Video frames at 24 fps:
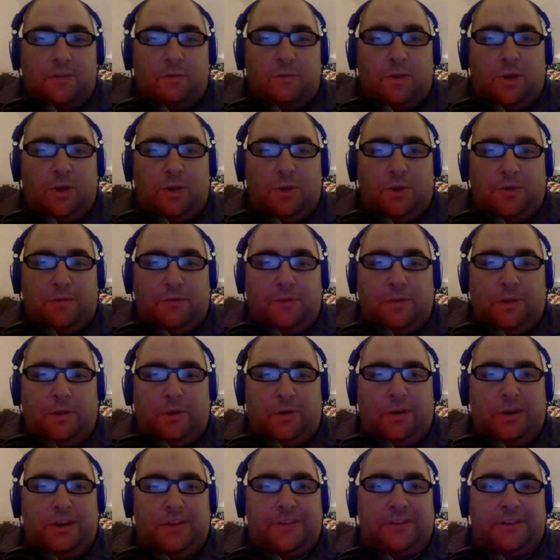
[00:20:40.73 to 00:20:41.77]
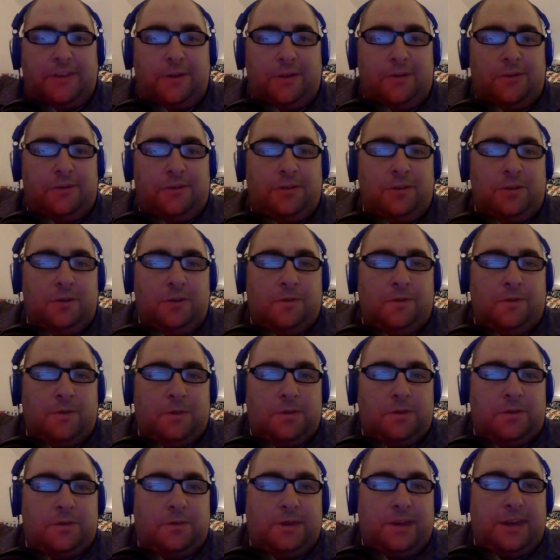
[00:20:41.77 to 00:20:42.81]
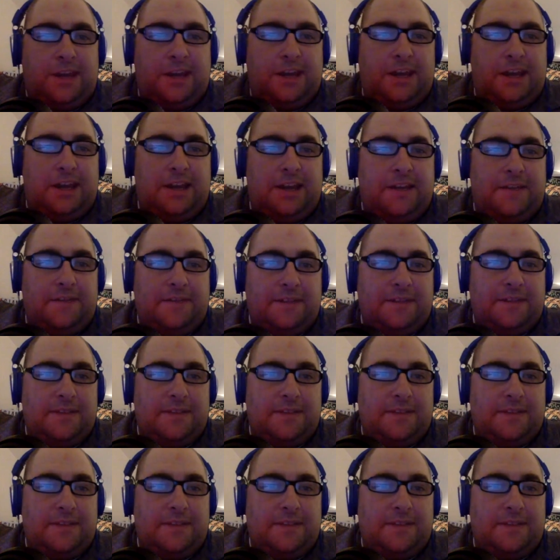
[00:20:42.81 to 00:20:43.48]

Wilmer Flores goes 2 for 3.